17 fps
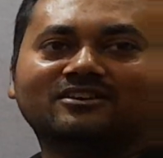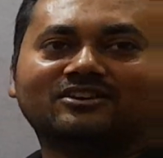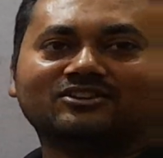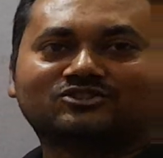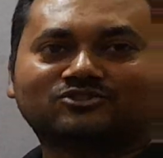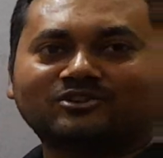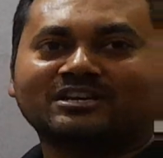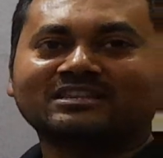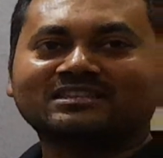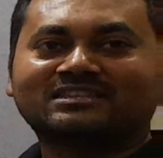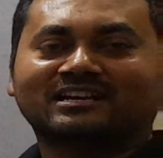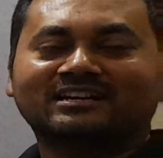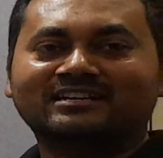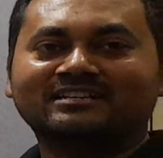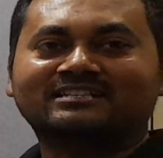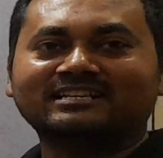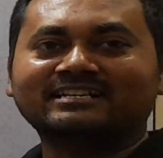So in
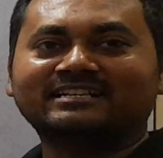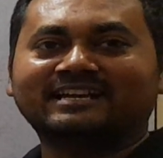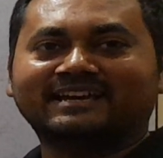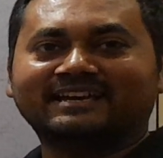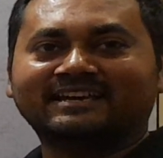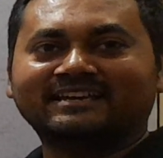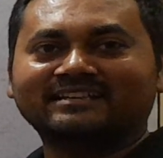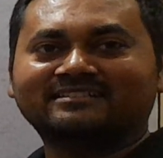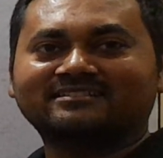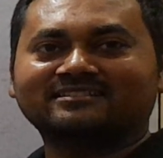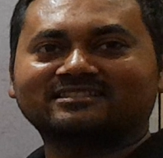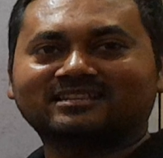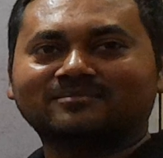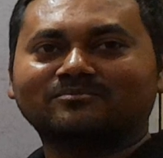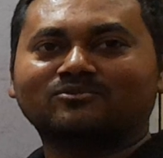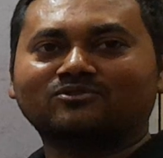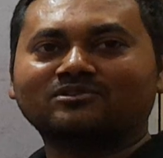30 days,
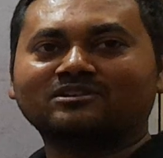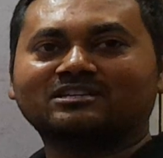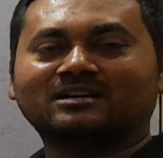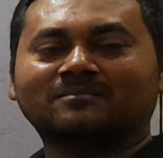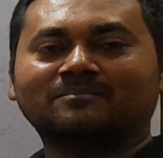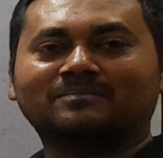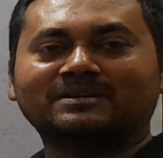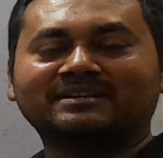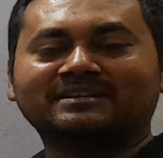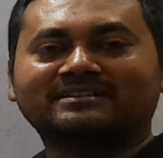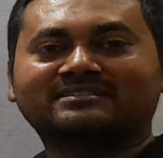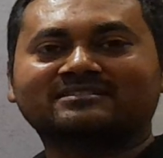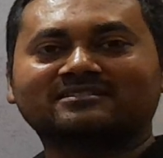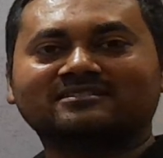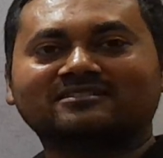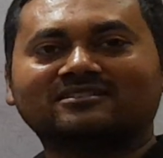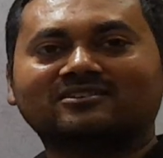the moon completes
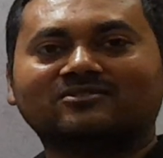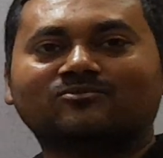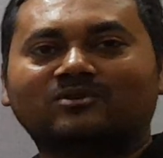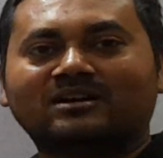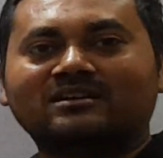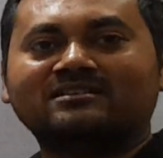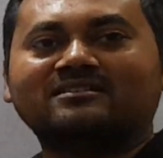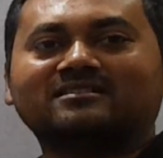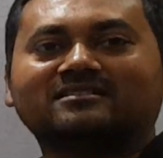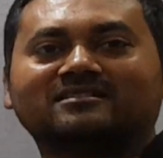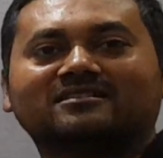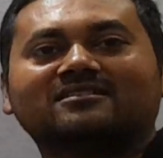one